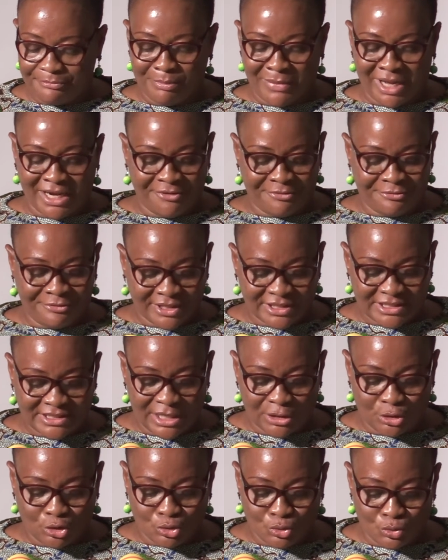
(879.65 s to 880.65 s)

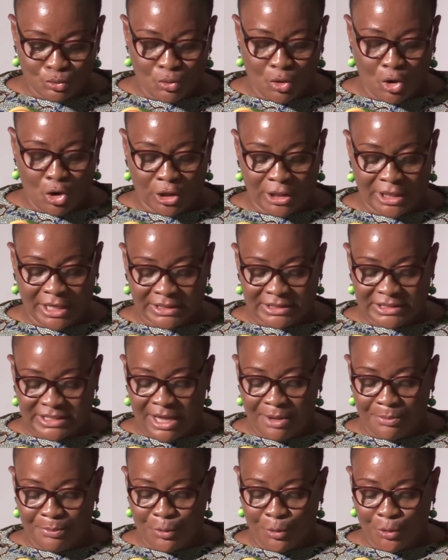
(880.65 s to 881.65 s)
manifested through audits
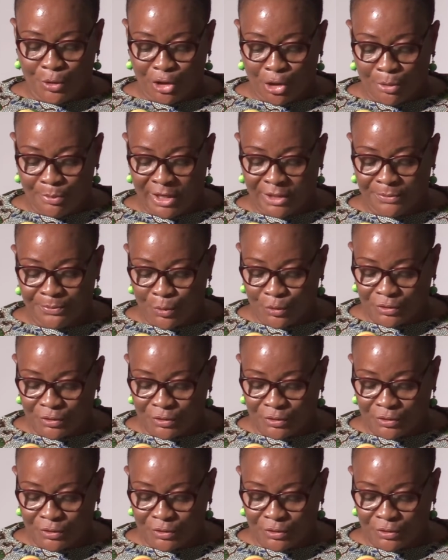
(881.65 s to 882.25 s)
and procurement